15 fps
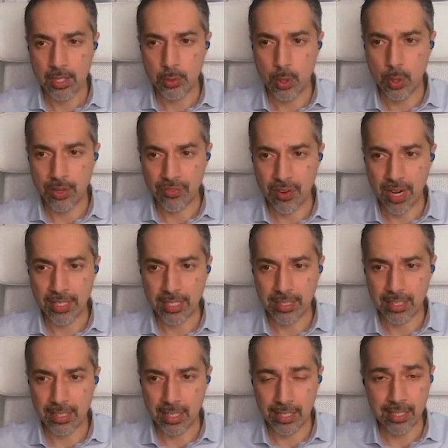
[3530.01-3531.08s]
Do I find
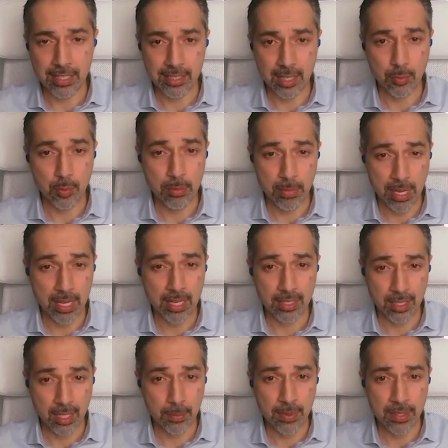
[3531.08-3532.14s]
it likely that we may
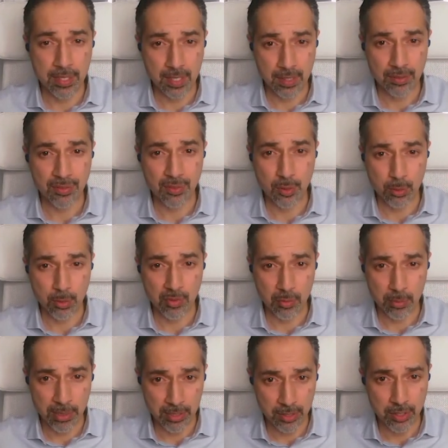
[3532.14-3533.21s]
end up in some form of
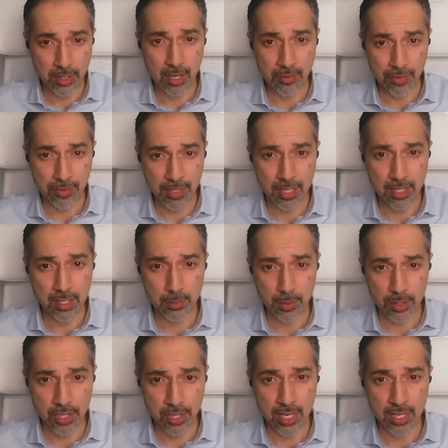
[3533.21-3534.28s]
a military
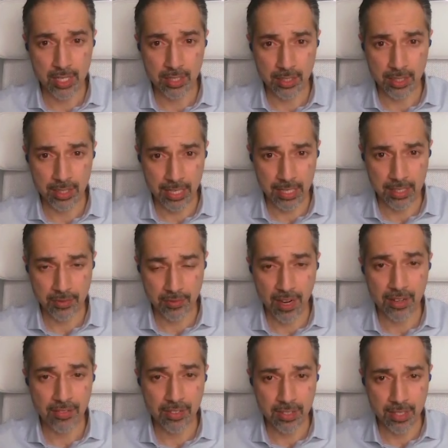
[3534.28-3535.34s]
confrontation with China in the next
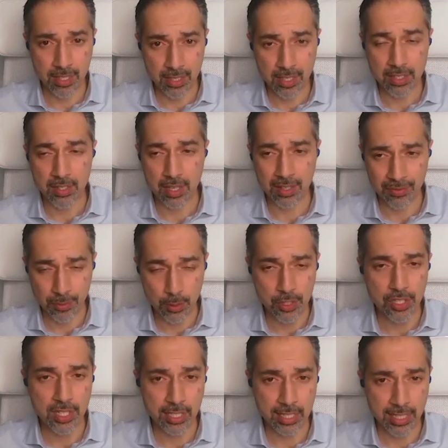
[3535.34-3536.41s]
5 to 10 years?
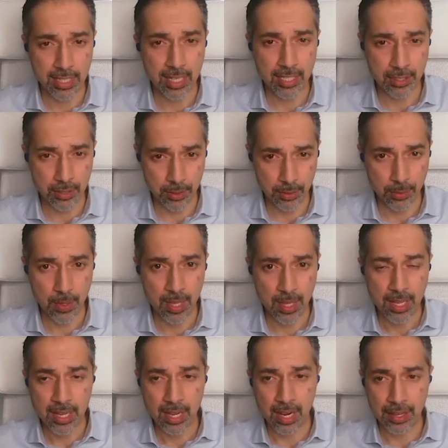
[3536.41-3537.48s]
Unfortunately, I do.
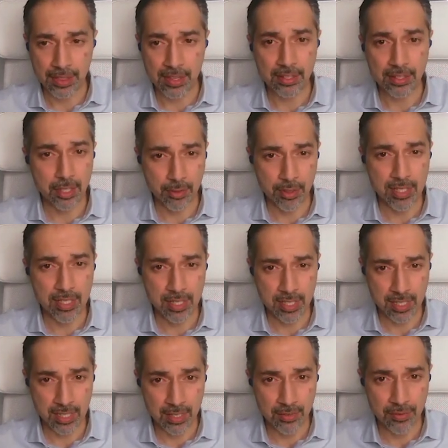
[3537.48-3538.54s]
I think there is a
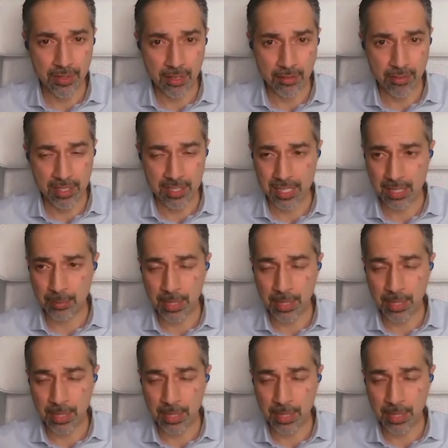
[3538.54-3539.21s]
significant risk.